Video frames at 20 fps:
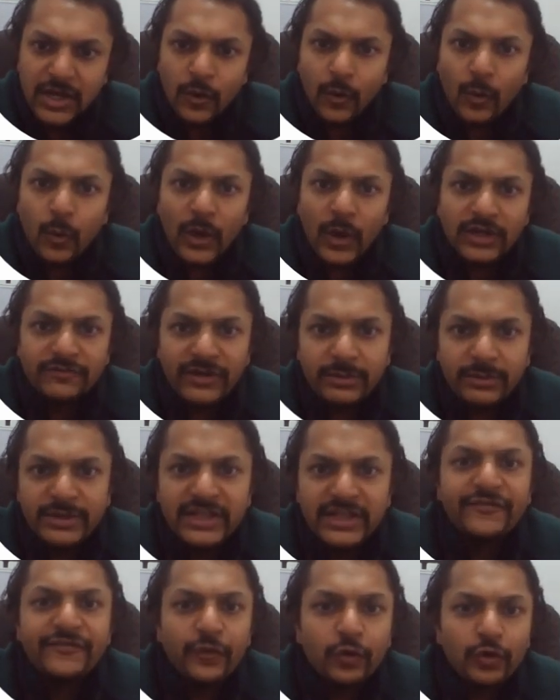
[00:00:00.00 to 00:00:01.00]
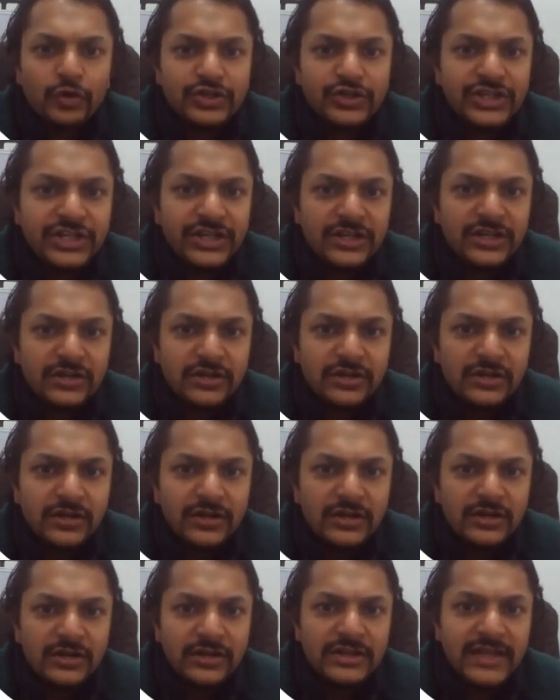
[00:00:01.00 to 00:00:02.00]
What will be the force here?
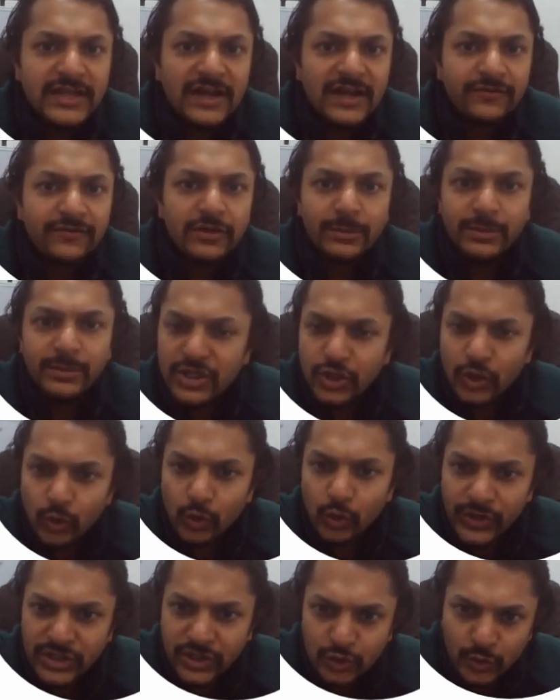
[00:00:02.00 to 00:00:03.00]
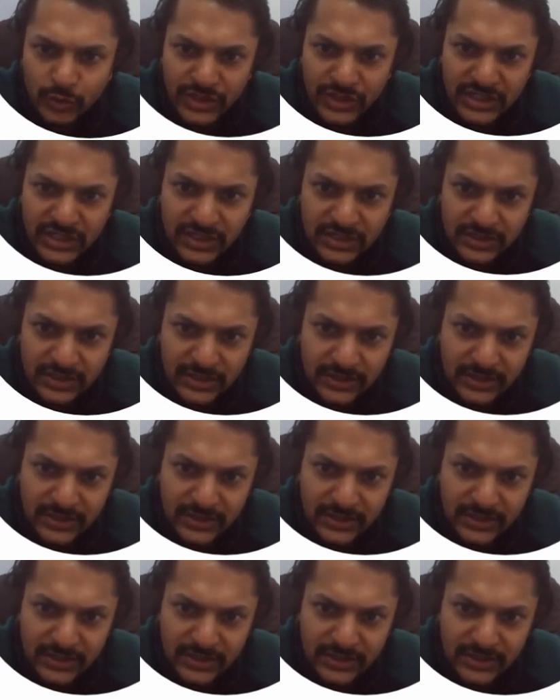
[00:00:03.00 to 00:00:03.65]
That will be Q into E.